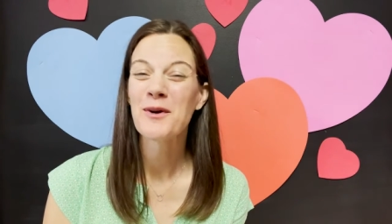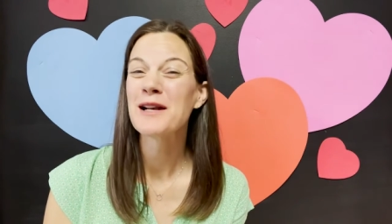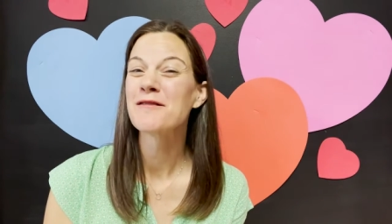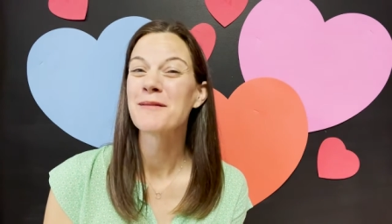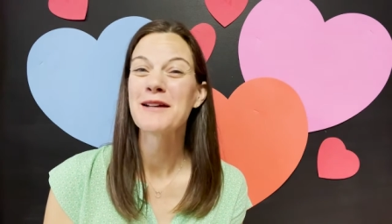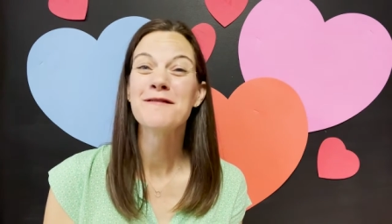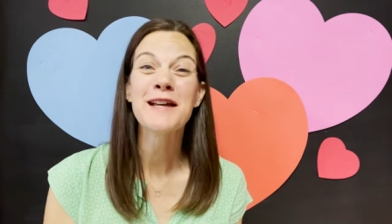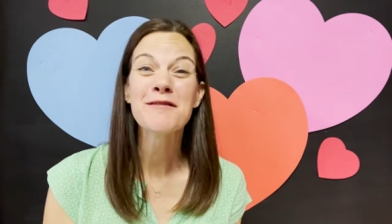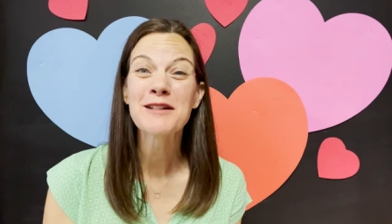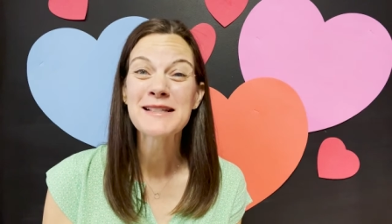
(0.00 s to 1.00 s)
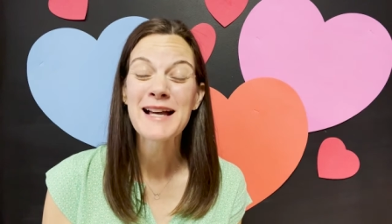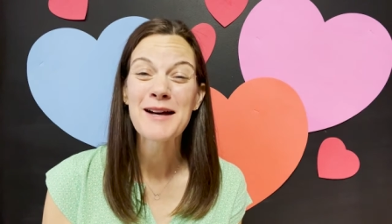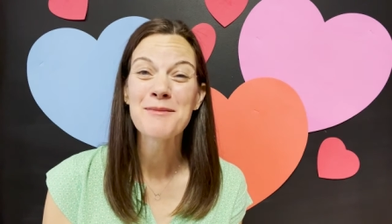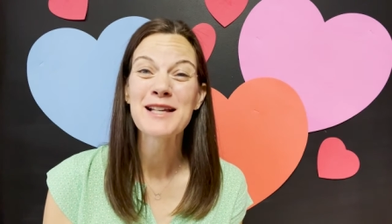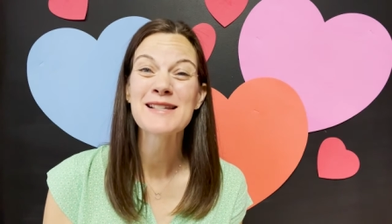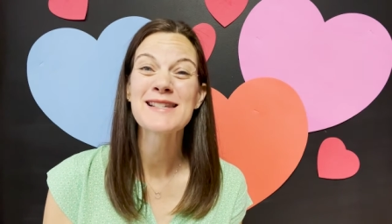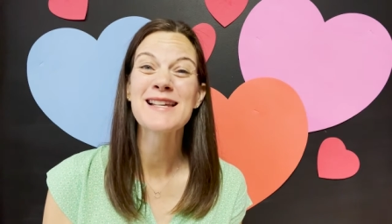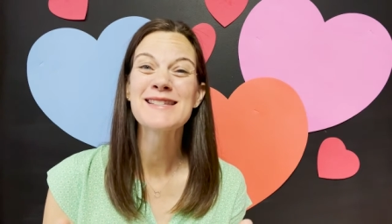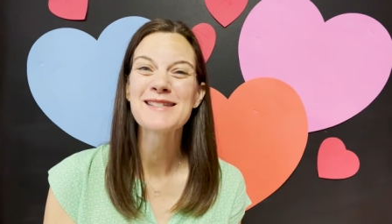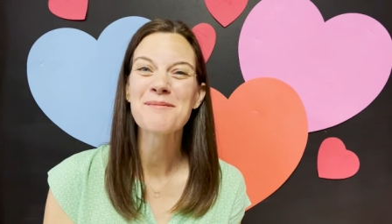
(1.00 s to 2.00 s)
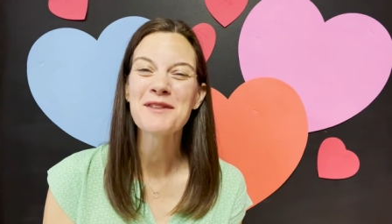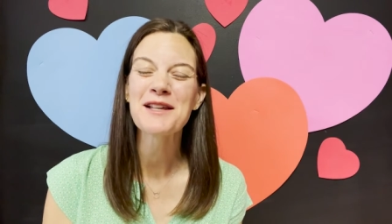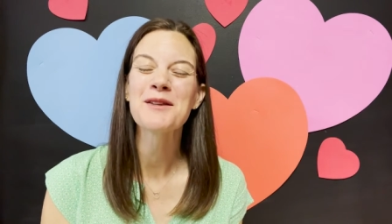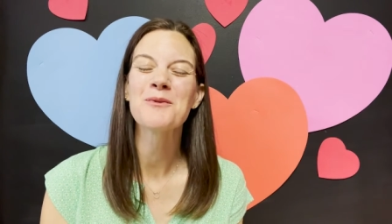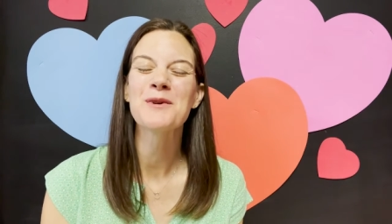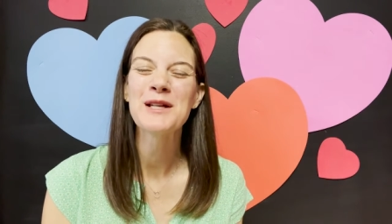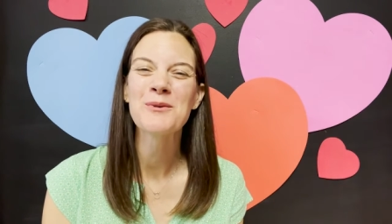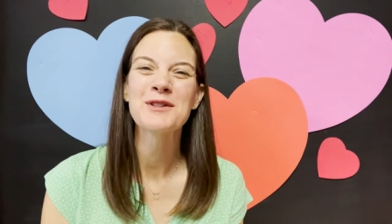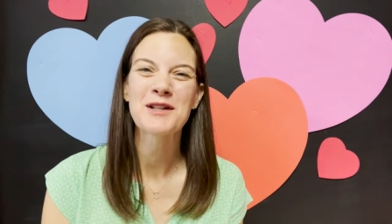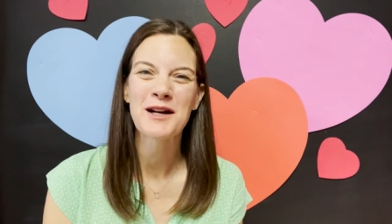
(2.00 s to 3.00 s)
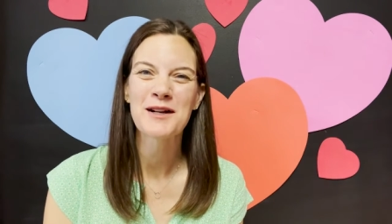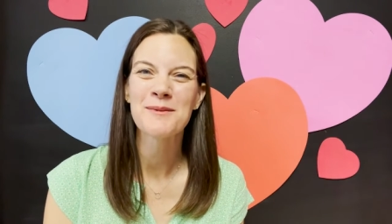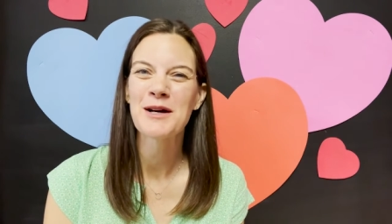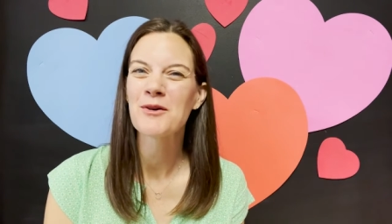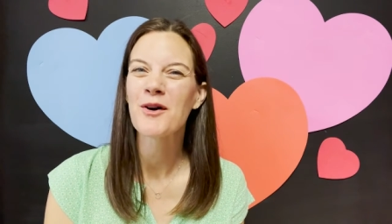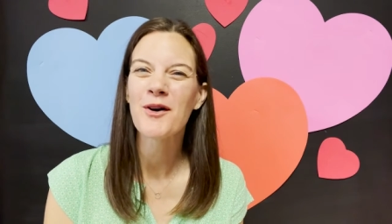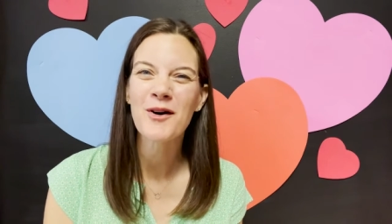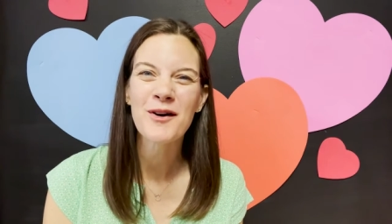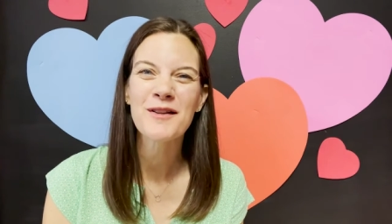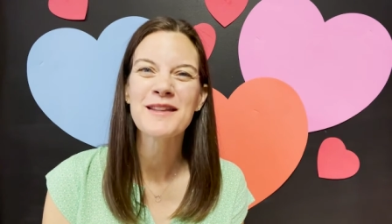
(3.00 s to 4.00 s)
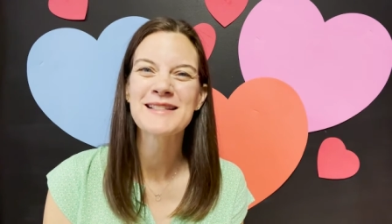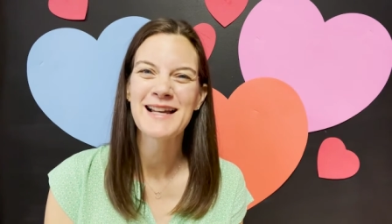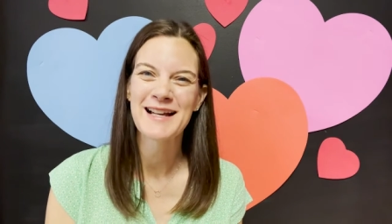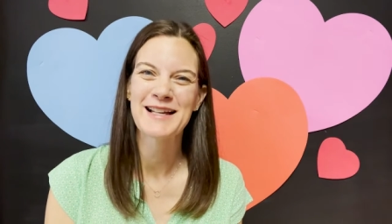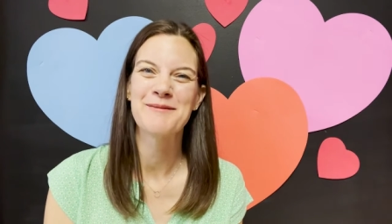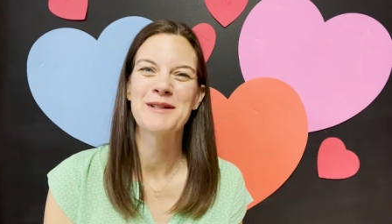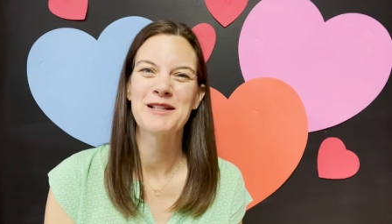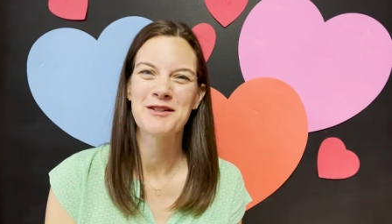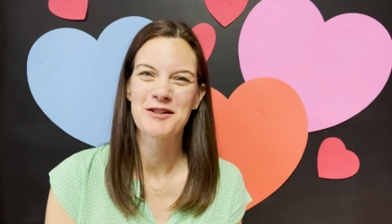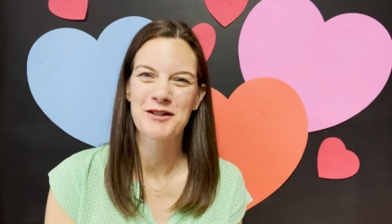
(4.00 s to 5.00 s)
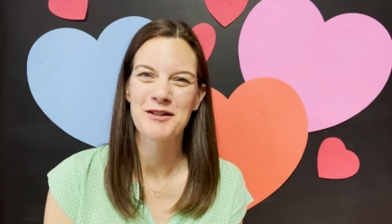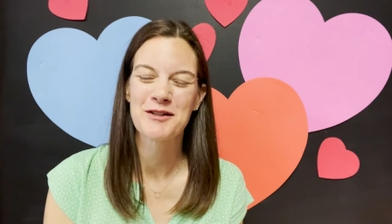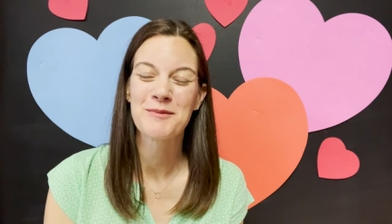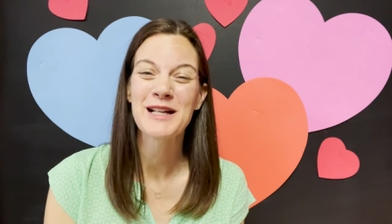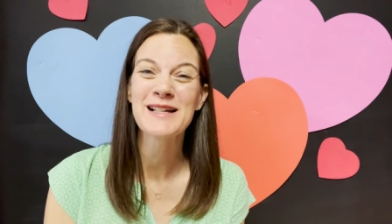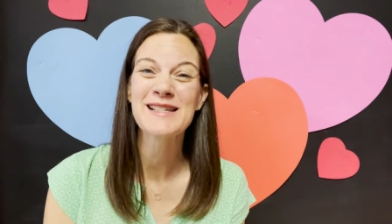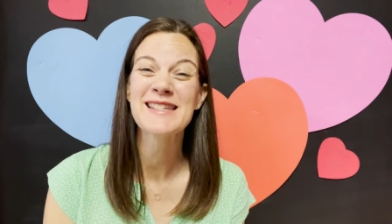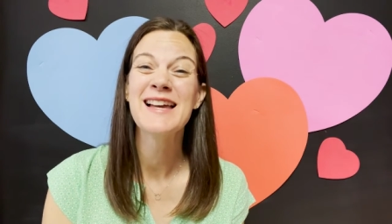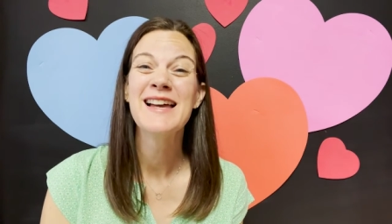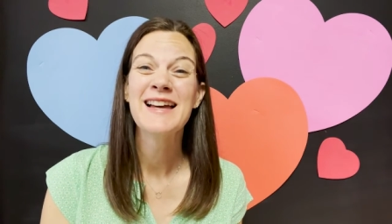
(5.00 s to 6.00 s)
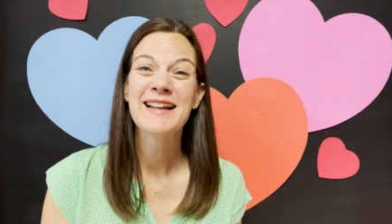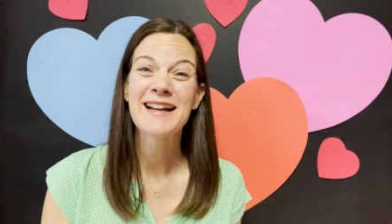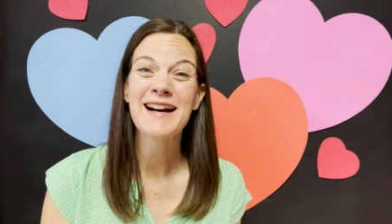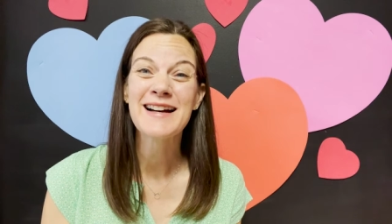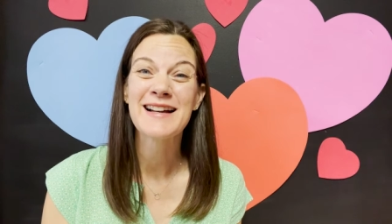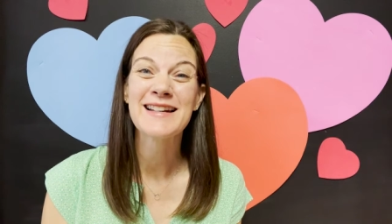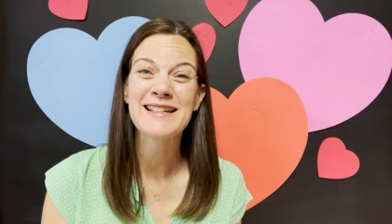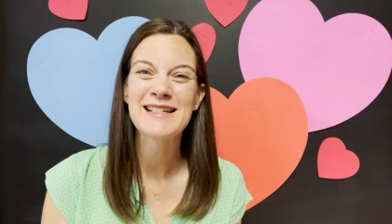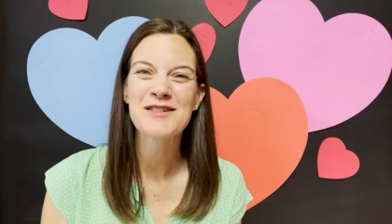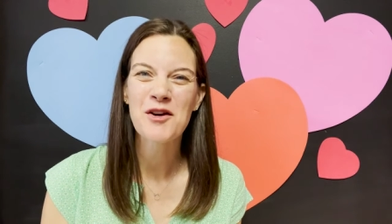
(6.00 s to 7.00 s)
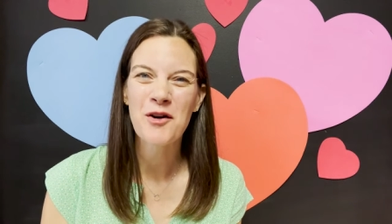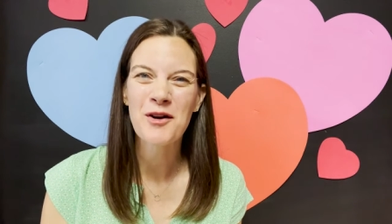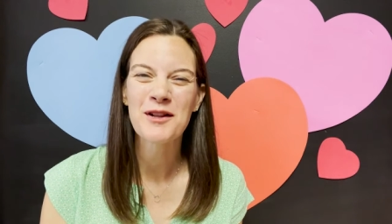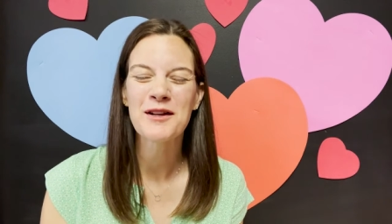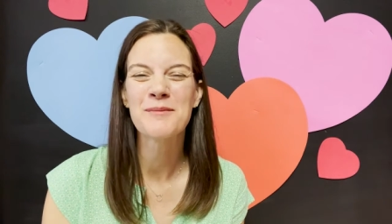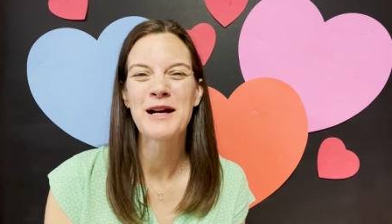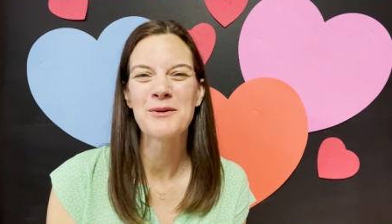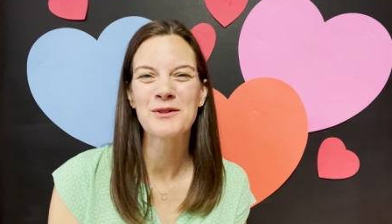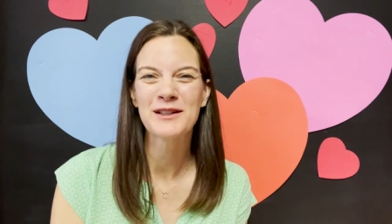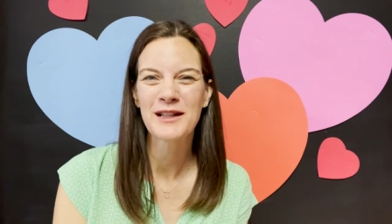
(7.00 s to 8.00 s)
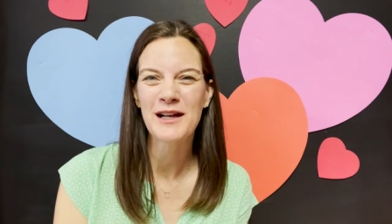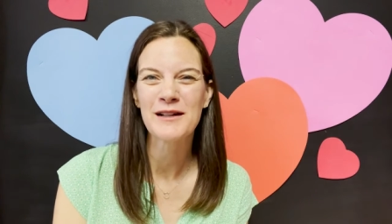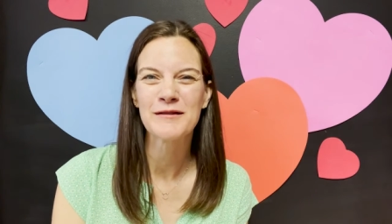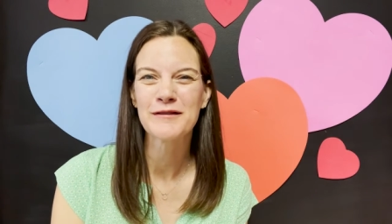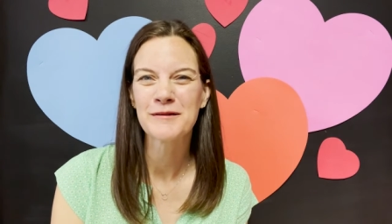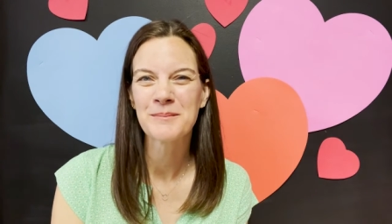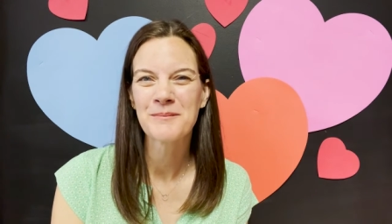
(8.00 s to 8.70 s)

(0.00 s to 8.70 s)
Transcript: one of my favorite topics and something that we will talk about all the time in church because God is all about love.